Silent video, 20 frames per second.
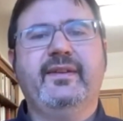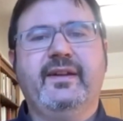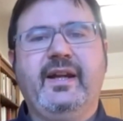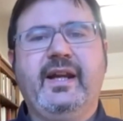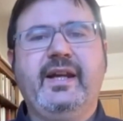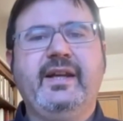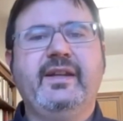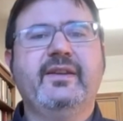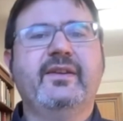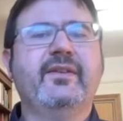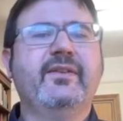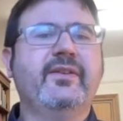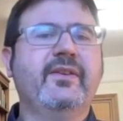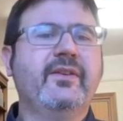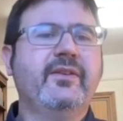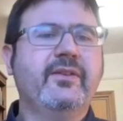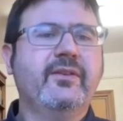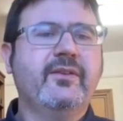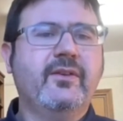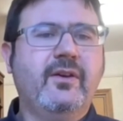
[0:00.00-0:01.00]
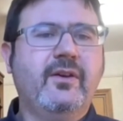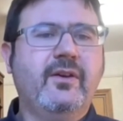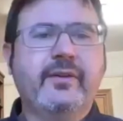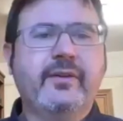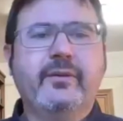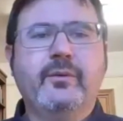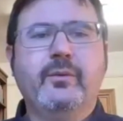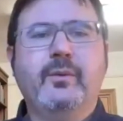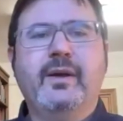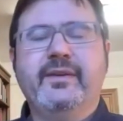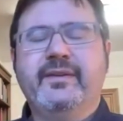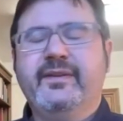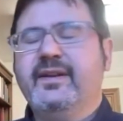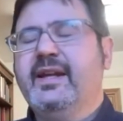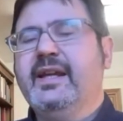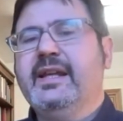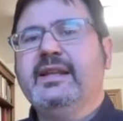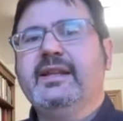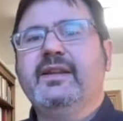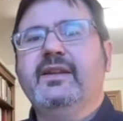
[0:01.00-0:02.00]
writers, and scholars once
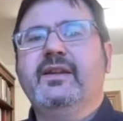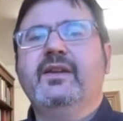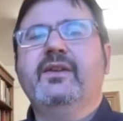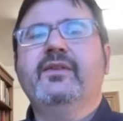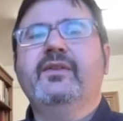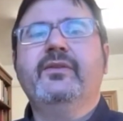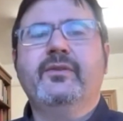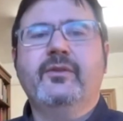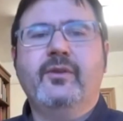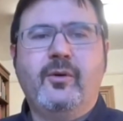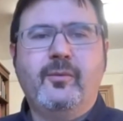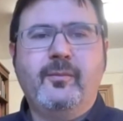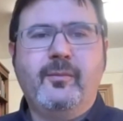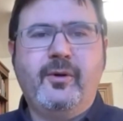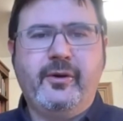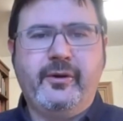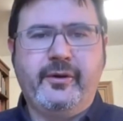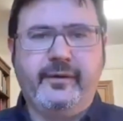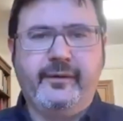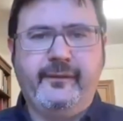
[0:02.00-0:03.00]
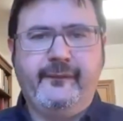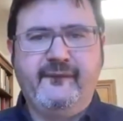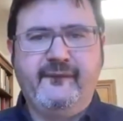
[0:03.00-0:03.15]
had is no more.